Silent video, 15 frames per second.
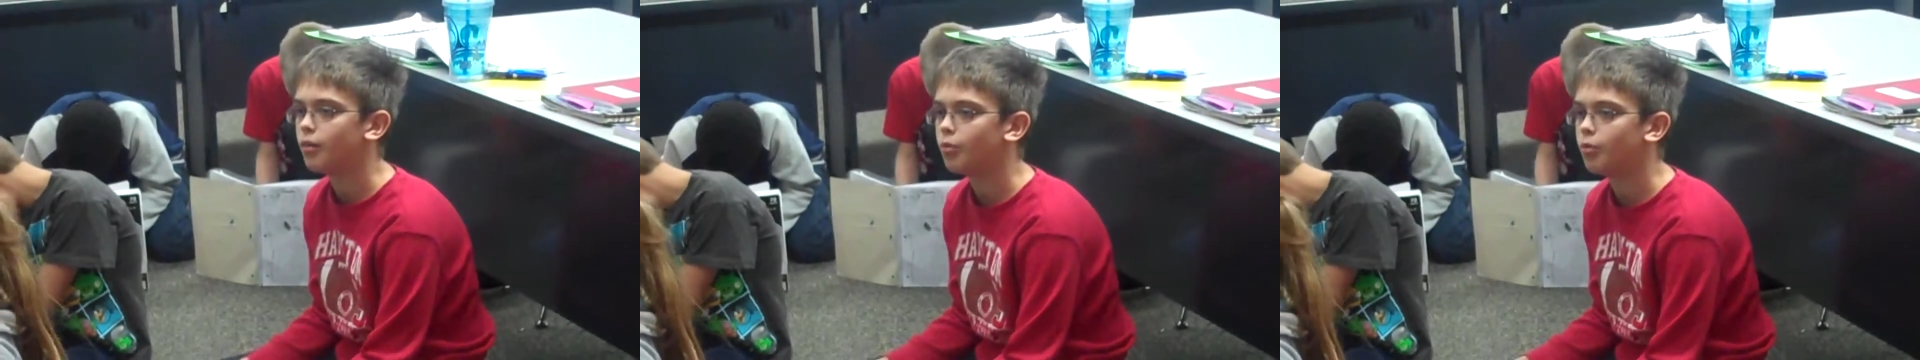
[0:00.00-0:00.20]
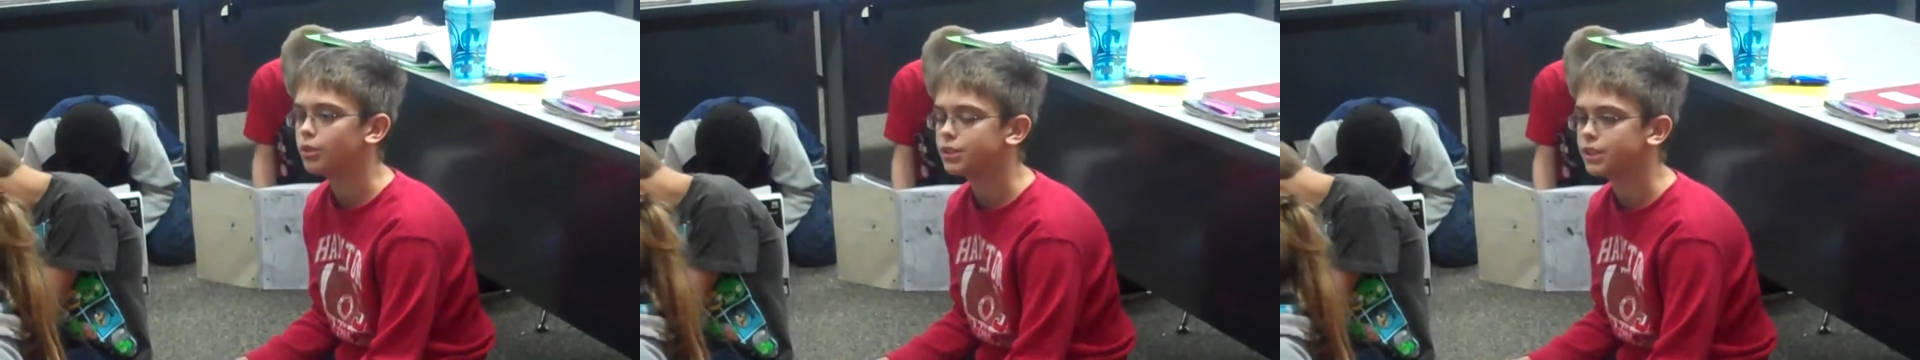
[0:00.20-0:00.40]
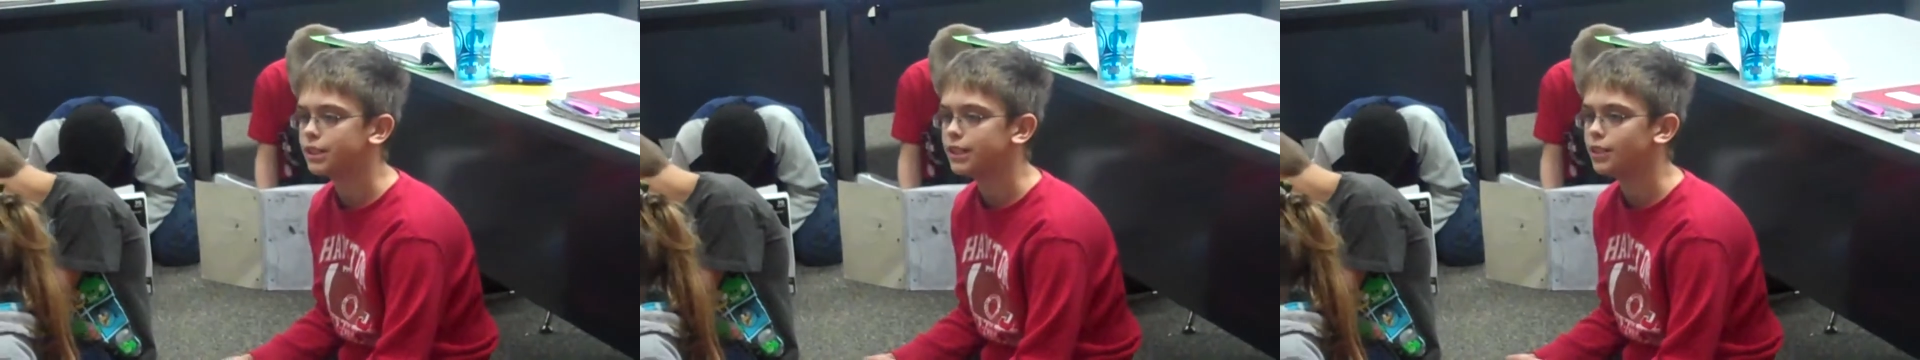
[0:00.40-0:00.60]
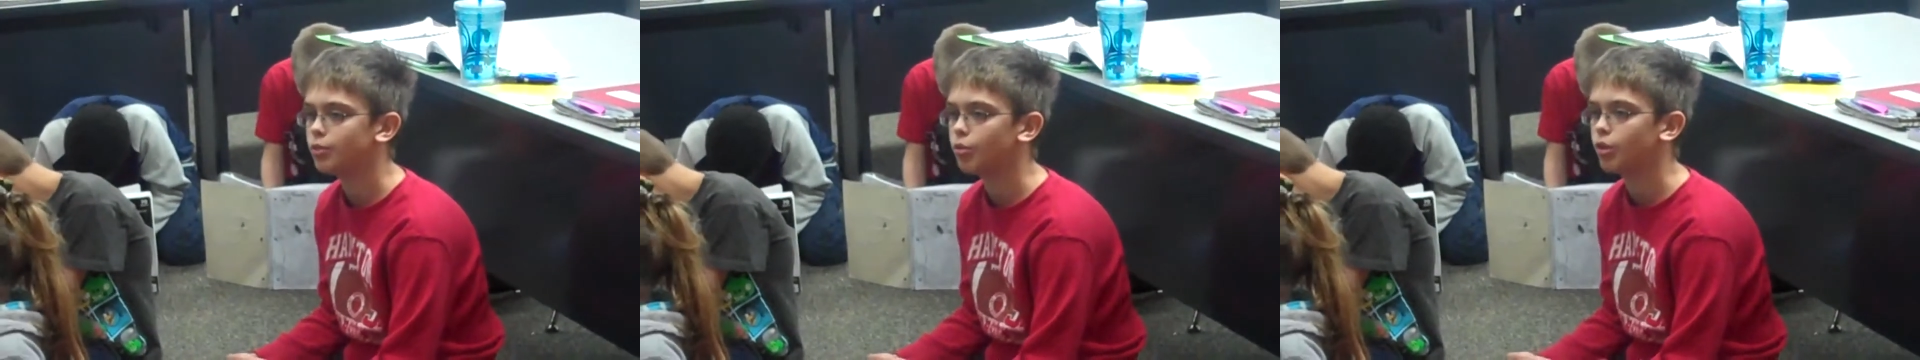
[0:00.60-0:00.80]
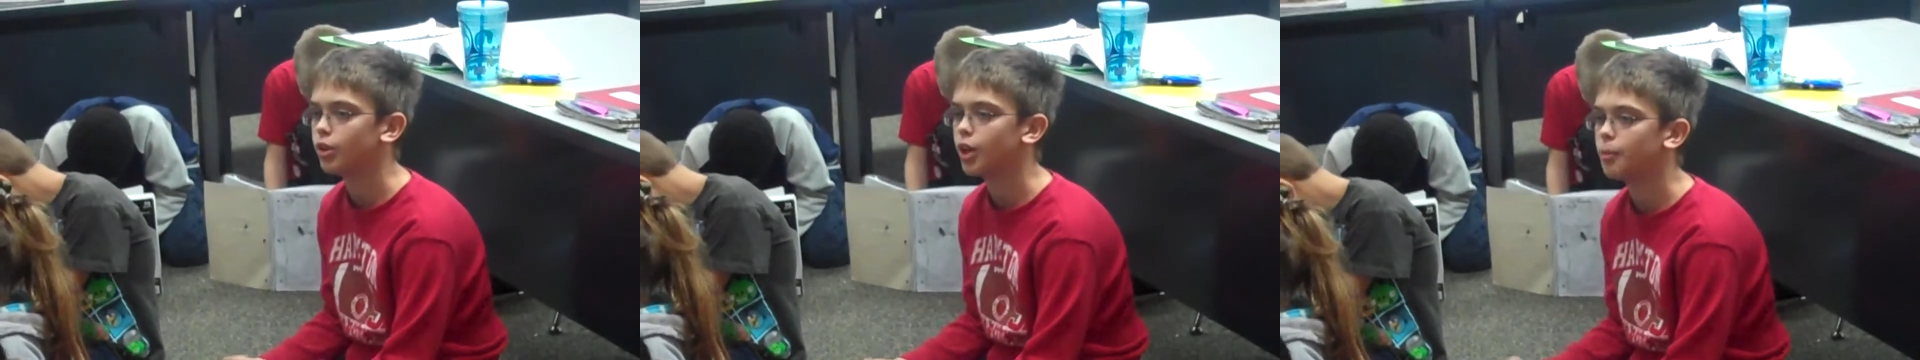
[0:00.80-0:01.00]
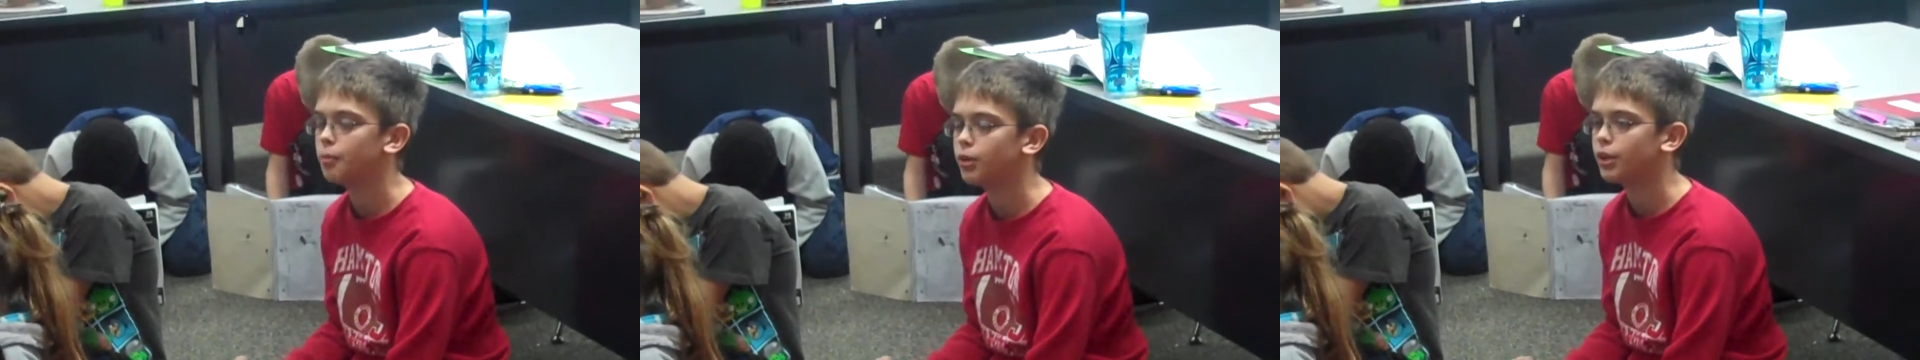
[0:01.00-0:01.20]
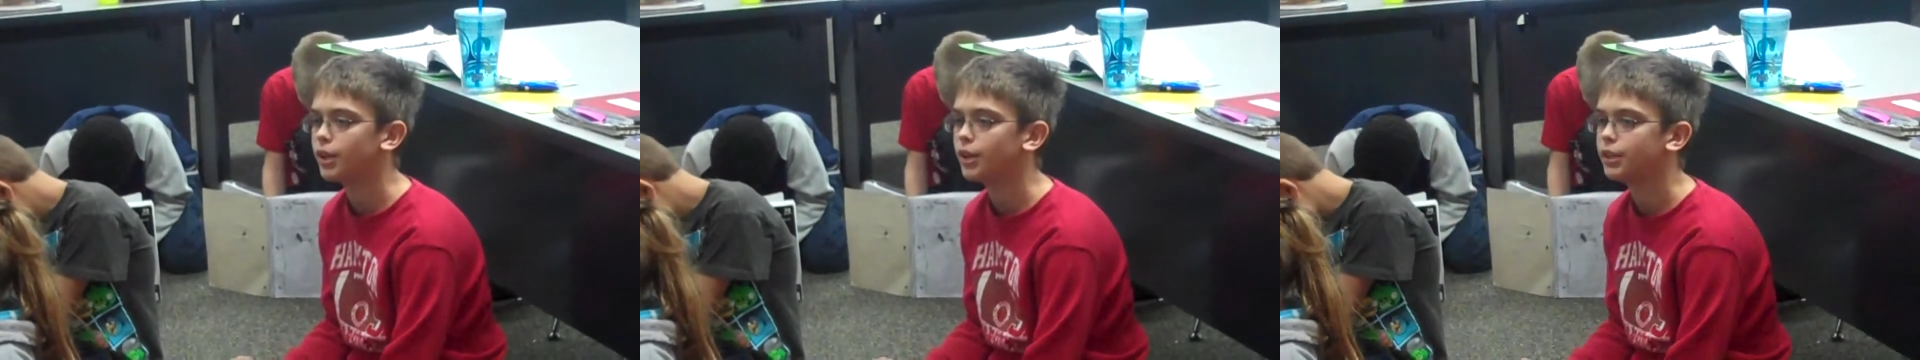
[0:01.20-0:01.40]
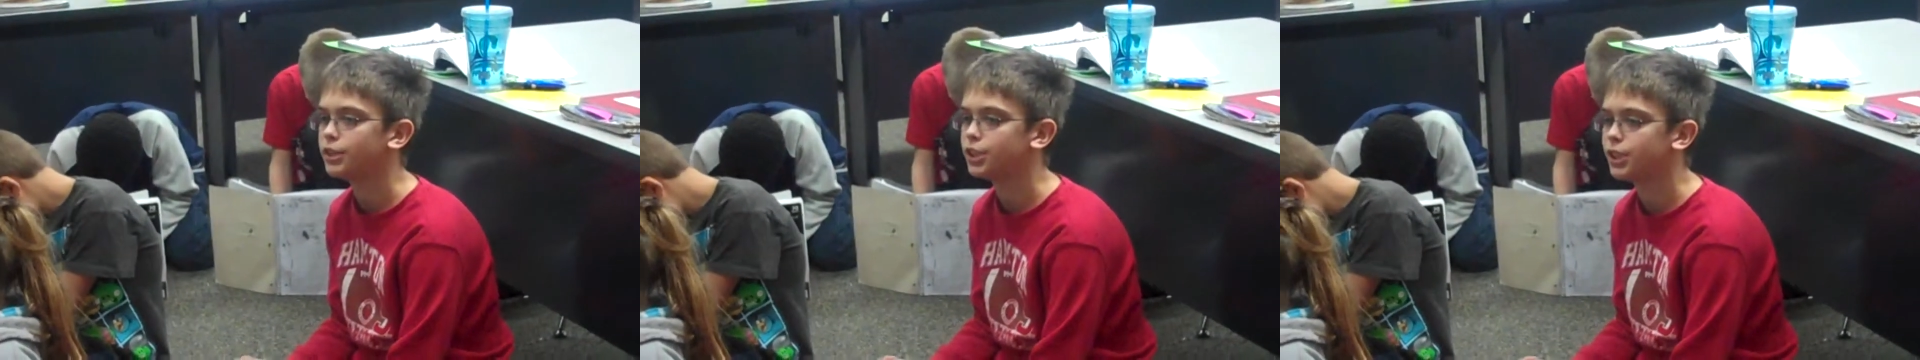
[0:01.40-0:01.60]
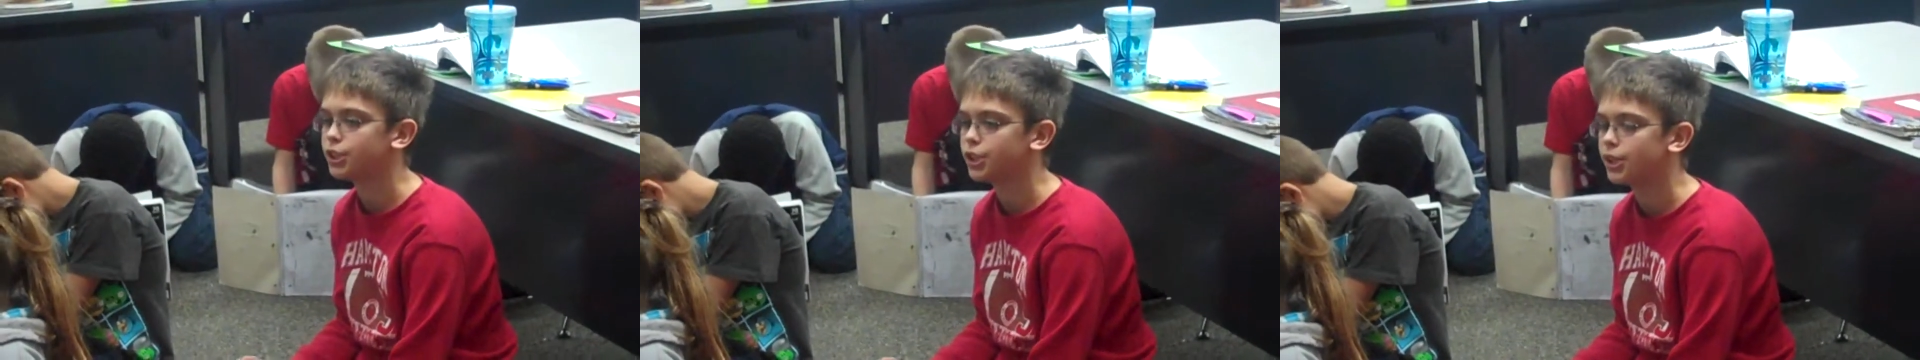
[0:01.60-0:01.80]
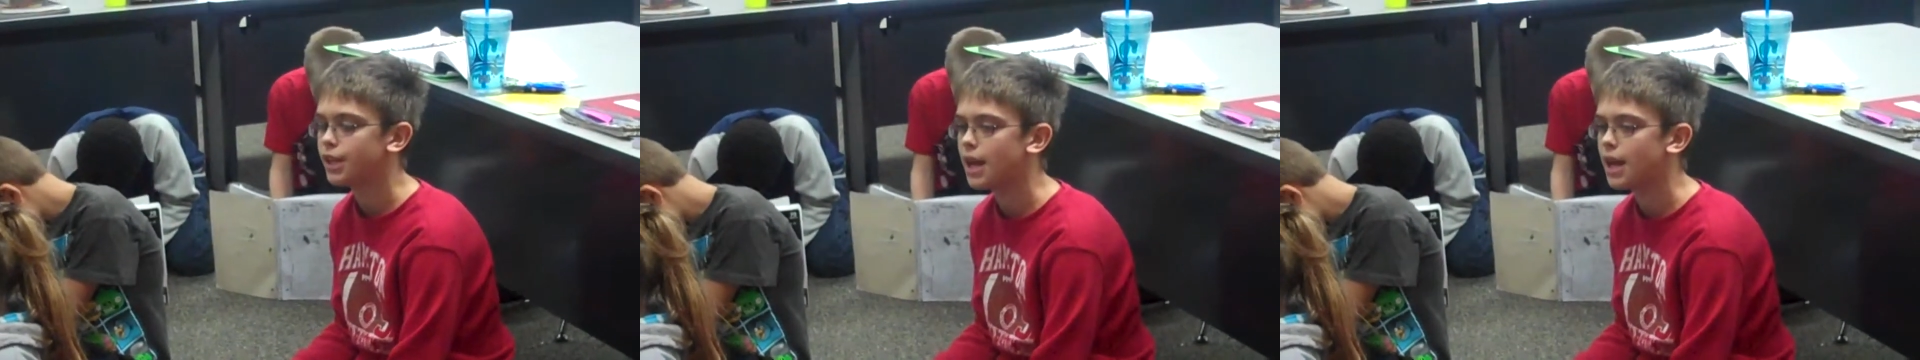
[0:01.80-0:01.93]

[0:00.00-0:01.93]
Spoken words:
what's an equal number that you could change the